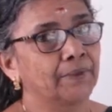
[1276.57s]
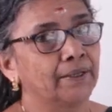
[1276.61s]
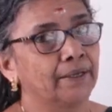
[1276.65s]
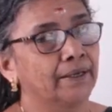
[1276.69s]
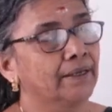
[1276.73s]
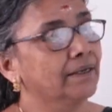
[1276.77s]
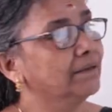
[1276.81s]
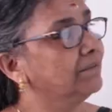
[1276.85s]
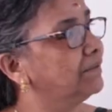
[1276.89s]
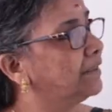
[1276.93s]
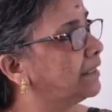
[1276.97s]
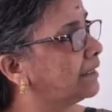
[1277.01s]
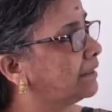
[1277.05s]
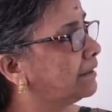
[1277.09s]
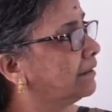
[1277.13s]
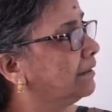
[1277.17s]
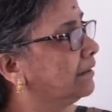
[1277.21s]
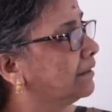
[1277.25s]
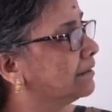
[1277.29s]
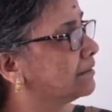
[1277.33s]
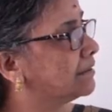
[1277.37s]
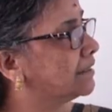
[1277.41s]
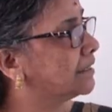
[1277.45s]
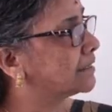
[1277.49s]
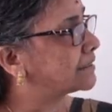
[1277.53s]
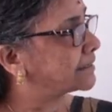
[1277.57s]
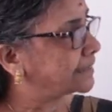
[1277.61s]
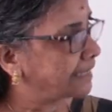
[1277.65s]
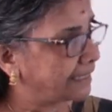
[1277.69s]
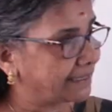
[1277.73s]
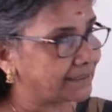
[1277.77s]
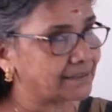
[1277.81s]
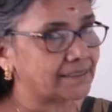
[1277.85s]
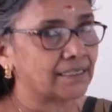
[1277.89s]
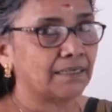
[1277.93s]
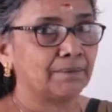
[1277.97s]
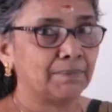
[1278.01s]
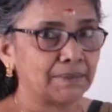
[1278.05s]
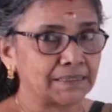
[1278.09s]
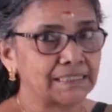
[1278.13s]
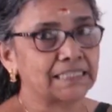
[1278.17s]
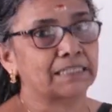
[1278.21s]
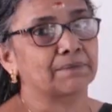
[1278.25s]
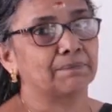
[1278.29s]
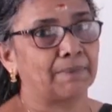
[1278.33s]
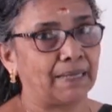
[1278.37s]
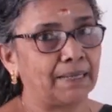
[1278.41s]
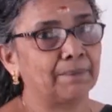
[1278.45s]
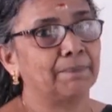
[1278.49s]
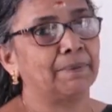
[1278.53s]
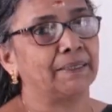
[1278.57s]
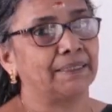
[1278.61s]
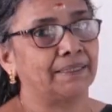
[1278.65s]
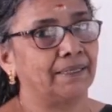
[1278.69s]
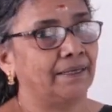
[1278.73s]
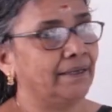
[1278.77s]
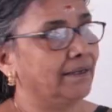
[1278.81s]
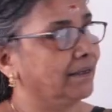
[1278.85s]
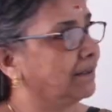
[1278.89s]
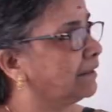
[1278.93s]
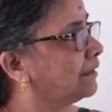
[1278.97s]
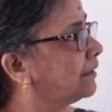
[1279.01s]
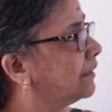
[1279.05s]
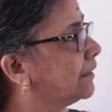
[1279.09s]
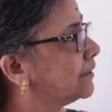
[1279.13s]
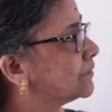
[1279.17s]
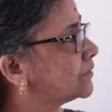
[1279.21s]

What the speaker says: Anyway state syllabus it may be there.